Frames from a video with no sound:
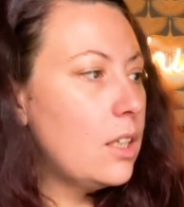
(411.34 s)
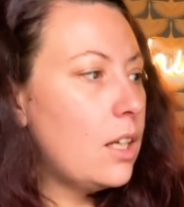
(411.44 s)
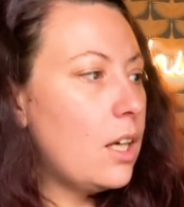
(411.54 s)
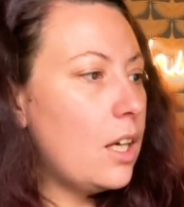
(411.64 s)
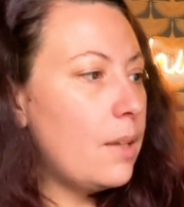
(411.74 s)

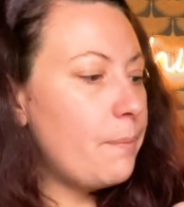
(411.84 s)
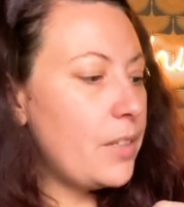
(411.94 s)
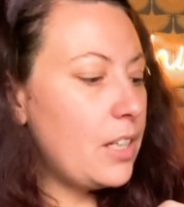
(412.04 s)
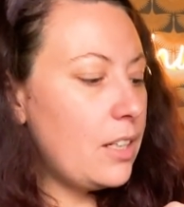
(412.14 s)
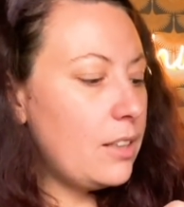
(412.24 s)

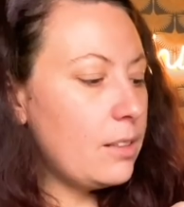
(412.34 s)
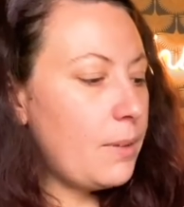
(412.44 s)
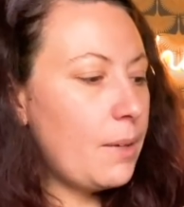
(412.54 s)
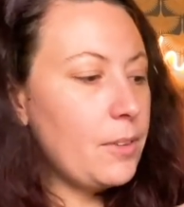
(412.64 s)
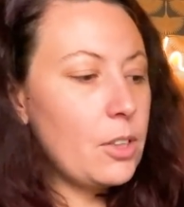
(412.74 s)
It is a
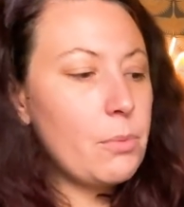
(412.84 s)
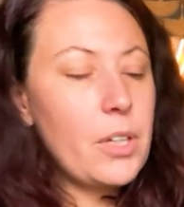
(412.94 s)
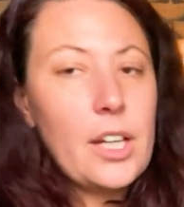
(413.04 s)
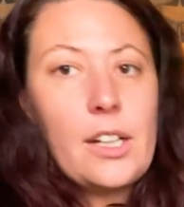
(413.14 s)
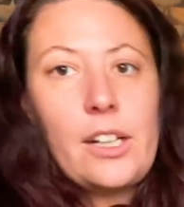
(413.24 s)
popular
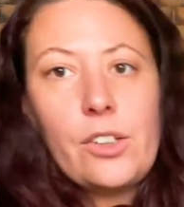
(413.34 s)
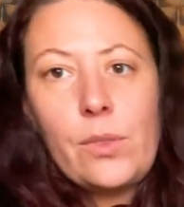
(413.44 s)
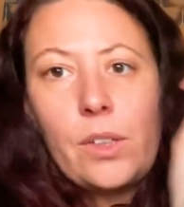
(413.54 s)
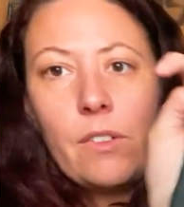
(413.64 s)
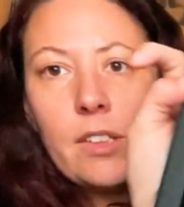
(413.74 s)
brand. Here's
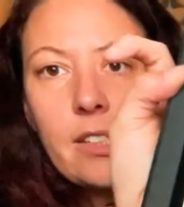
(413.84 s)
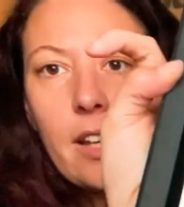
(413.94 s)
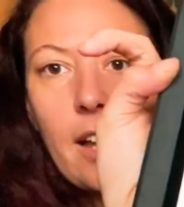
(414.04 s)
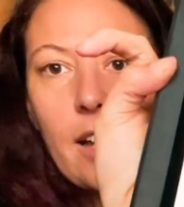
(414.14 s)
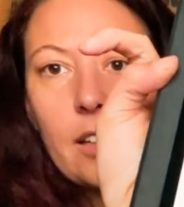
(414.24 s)
one of the
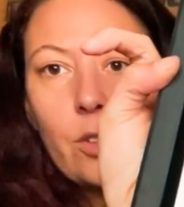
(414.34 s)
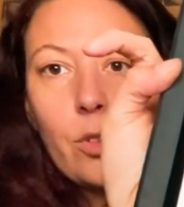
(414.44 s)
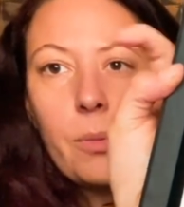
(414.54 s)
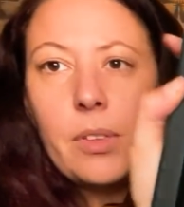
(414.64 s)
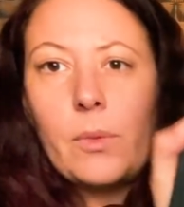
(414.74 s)
tags
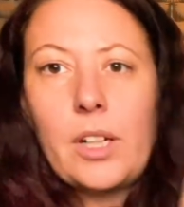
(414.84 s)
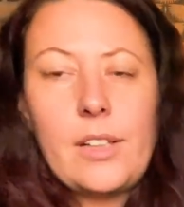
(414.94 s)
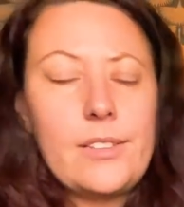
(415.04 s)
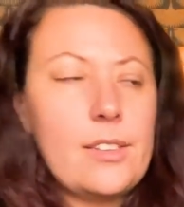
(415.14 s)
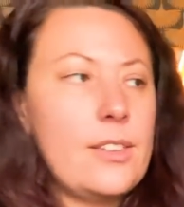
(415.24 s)
from someone
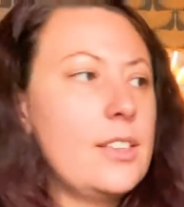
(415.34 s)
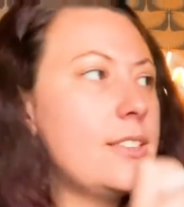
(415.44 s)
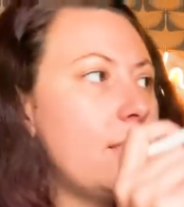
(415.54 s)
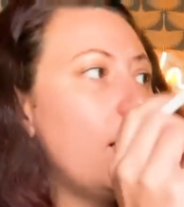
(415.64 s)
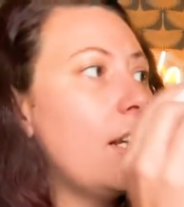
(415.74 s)
else's
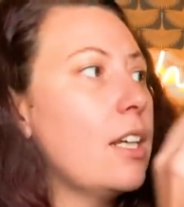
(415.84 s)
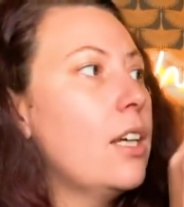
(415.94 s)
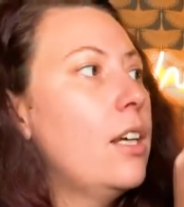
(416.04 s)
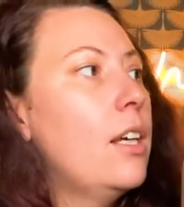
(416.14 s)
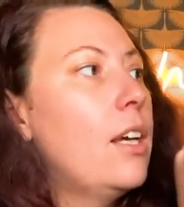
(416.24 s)
listing.
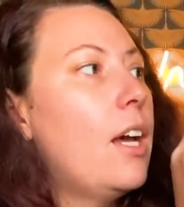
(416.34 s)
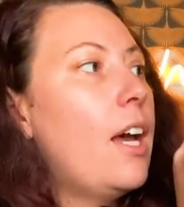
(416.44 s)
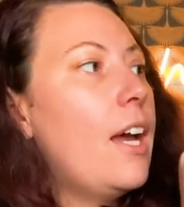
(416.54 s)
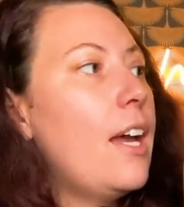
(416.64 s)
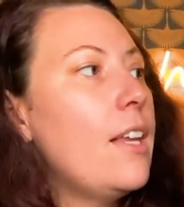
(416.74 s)

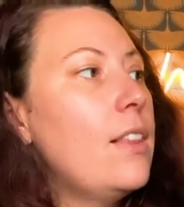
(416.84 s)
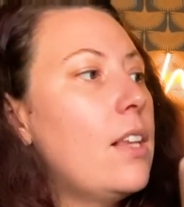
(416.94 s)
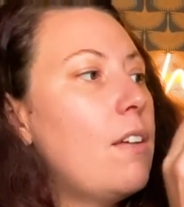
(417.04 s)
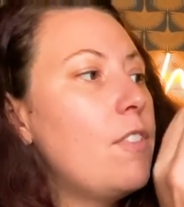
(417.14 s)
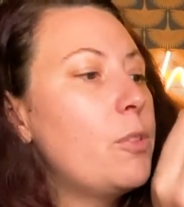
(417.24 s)
I
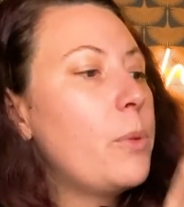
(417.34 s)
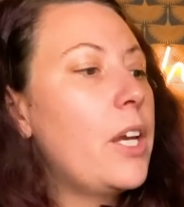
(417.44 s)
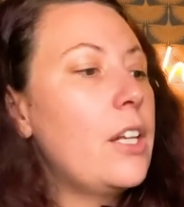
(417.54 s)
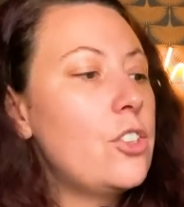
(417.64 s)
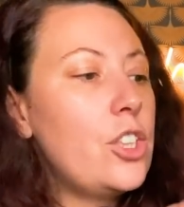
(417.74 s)
love this
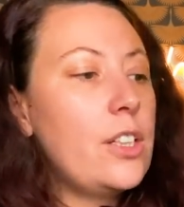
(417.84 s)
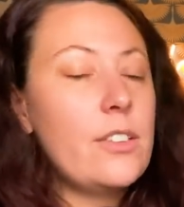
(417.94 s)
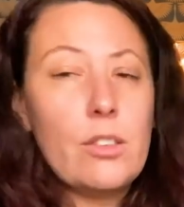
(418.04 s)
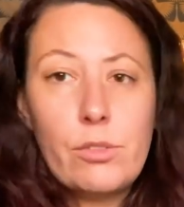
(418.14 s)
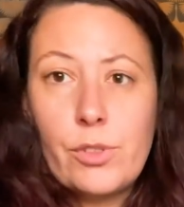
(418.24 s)
brand. She is
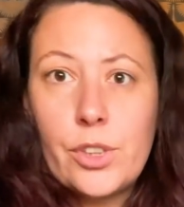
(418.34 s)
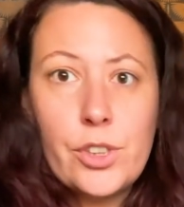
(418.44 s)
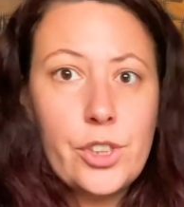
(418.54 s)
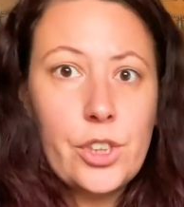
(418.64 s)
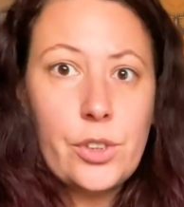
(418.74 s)
known for her
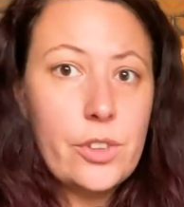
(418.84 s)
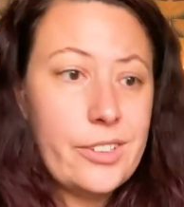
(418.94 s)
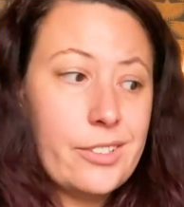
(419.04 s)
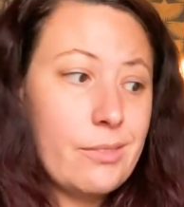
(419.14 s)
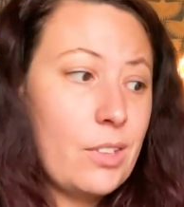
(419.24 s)

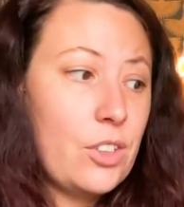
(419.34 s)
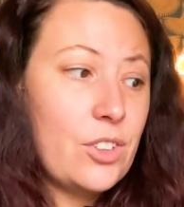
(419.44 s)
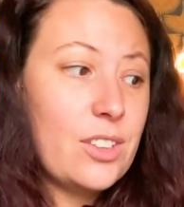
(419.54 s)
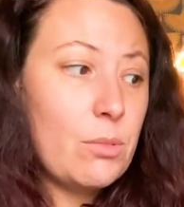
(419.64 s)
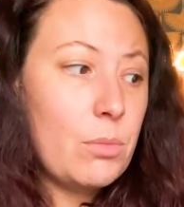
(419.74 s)
shoes. These
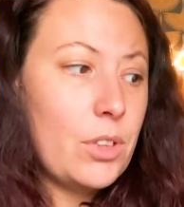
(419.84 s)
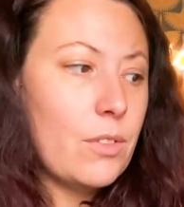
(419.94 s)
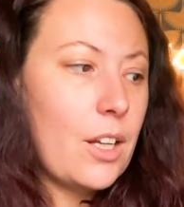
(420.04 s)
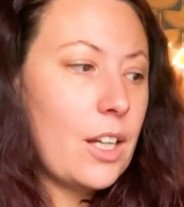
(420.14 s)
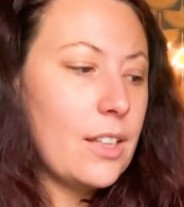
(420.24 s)
just didn't move.
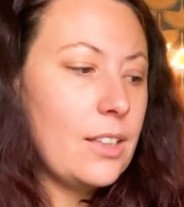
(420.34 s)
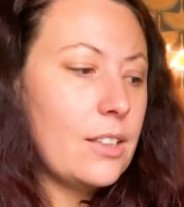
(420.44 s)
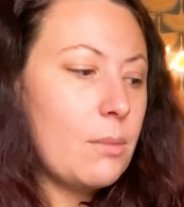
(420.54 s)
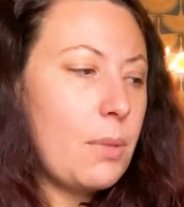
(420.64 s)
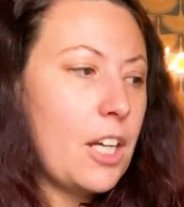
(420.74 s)
I got these
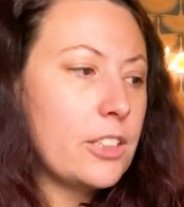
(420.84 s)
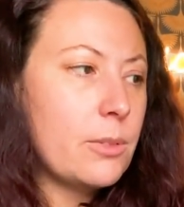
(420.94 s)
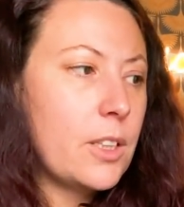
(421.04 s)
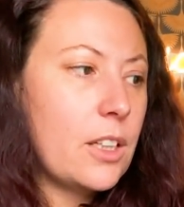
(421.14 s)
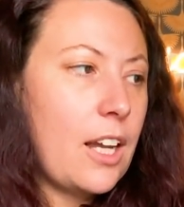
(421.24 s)
on Poshmark.